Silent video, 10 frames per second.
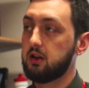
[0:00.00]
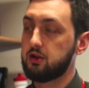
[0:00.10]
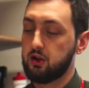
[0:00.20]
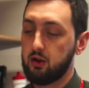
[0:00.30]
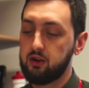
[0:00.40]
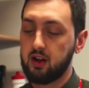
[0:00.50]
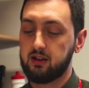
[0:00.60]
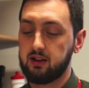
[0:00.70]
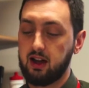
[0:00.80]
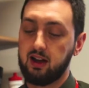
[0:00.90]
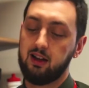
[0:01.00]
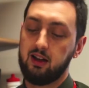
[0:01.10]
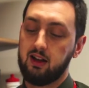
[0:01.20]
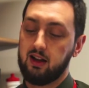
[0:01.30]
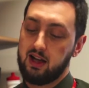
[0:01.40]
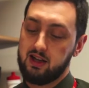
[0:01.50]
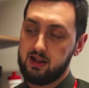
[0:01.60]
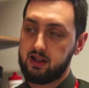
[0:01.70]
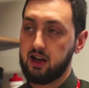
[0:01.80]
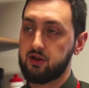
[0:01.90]
shows us that in
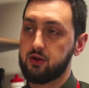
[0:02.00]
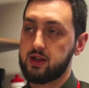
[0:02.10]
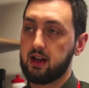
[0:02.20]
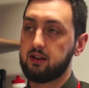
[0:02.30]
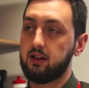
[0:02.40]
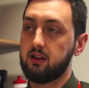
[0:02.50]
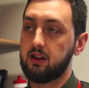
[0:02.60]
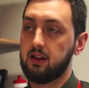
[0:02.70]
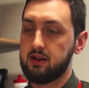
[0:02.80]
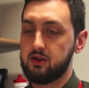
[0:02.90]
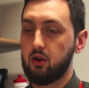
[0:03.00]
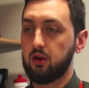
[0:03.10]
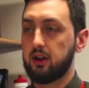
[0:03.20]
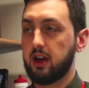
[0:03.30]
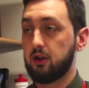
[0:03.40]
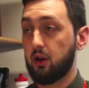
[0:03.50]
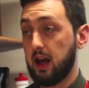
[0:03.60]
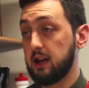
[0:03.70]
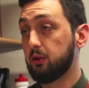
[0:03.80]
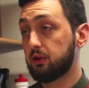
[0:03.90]
these casual sectors, it's not that they're not
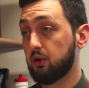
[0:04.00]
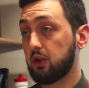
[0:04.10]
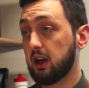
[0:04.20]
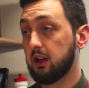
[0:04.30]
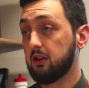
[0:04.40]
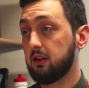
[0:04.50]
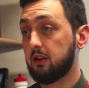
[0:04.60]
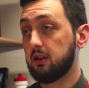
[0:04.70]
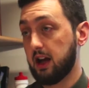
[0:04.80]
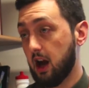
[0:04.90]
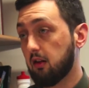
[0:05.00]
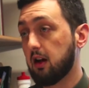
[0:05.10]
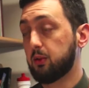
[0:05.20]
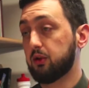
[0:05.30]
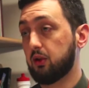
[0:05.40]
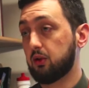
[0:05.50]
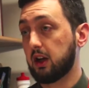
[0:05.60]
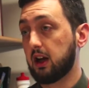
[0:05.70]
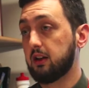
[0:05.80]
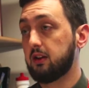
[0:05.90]
able to organise, they are able to
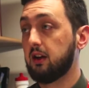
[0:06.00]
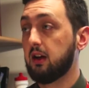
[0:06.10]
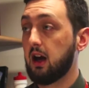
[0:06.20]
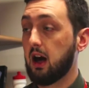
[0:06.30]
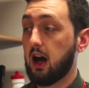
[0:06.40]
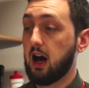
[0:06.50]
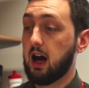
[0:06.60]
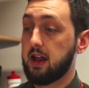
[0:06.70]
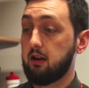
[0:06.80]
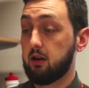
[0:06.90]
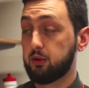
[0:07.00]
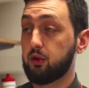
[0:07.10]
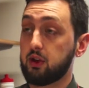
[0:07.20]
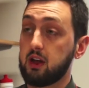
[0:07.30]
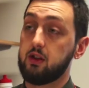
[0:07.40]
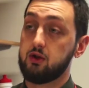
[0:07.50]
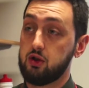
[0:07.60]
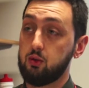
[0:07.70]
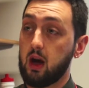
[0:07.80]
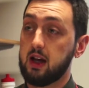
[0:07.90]
organise, and they're able to organise in
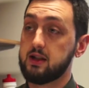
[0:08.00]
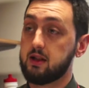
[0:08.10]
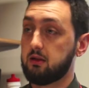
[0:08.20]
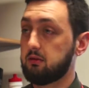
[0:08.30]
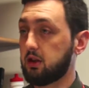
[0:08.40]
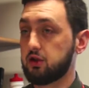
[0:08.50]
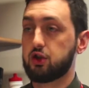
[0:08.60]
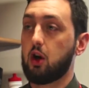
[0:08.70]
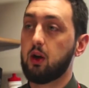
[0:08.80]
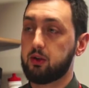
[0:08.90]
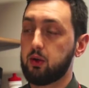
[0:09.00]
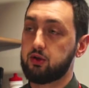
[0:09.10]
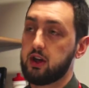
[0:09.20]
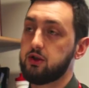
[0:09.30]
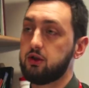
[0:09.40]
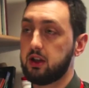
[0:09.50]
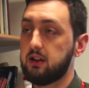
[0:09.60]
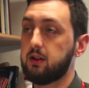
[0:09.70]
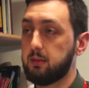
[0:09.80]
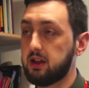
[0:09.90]
new ways that show us what trade
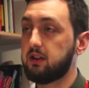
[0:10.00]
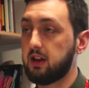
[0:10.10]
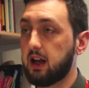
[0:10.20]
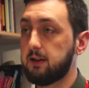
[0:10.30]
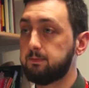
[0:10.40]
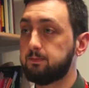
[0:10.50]
unionism means today.